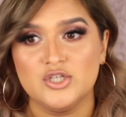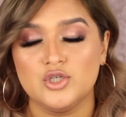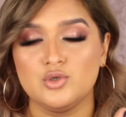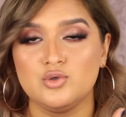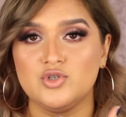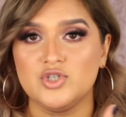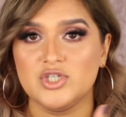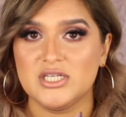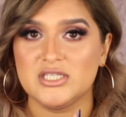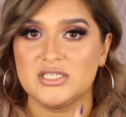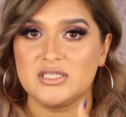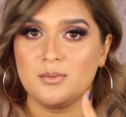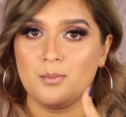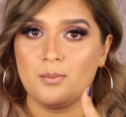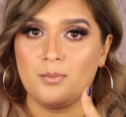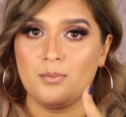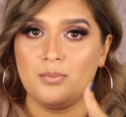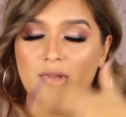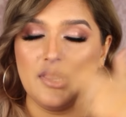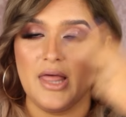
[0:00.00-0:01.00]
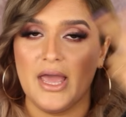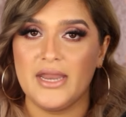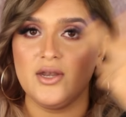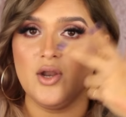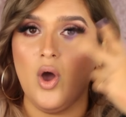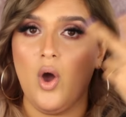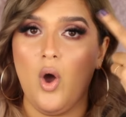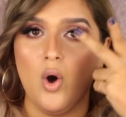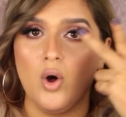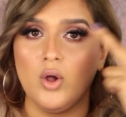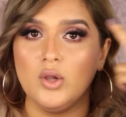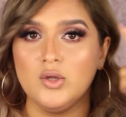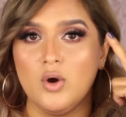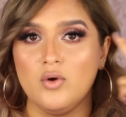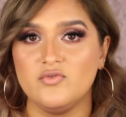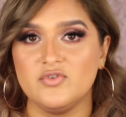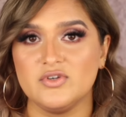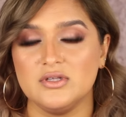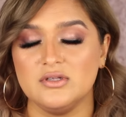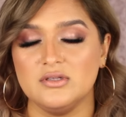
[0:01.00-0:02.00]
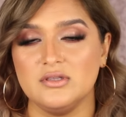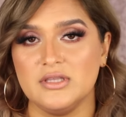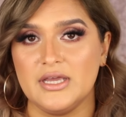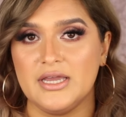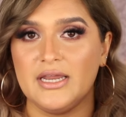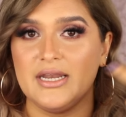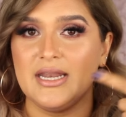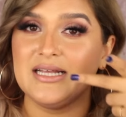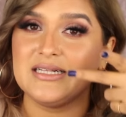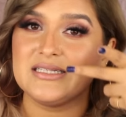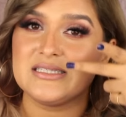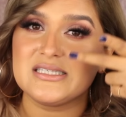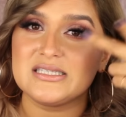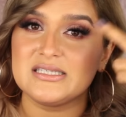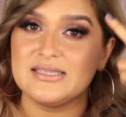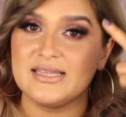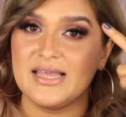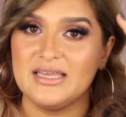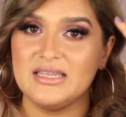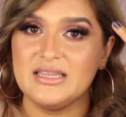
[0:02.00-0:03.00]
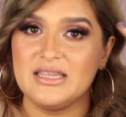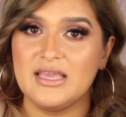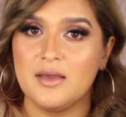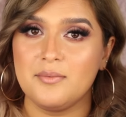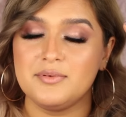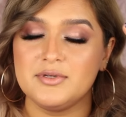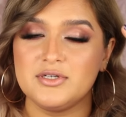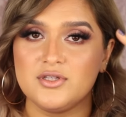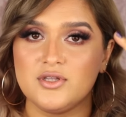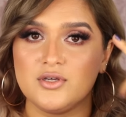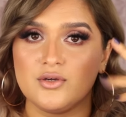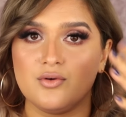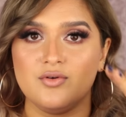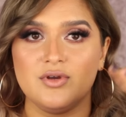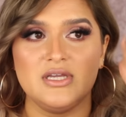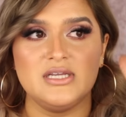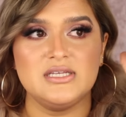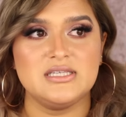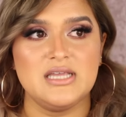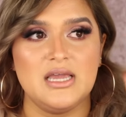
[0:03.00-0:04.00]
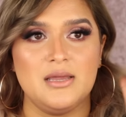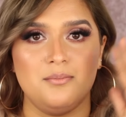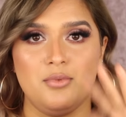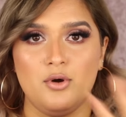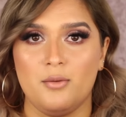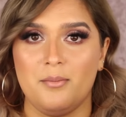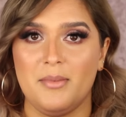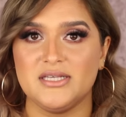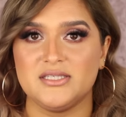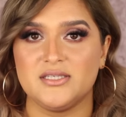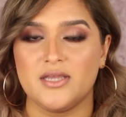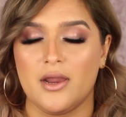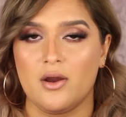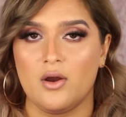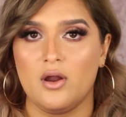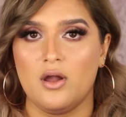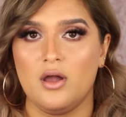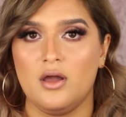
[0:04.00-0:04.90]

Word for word: to just blend all over the lid and slightly up into the crease and put mascara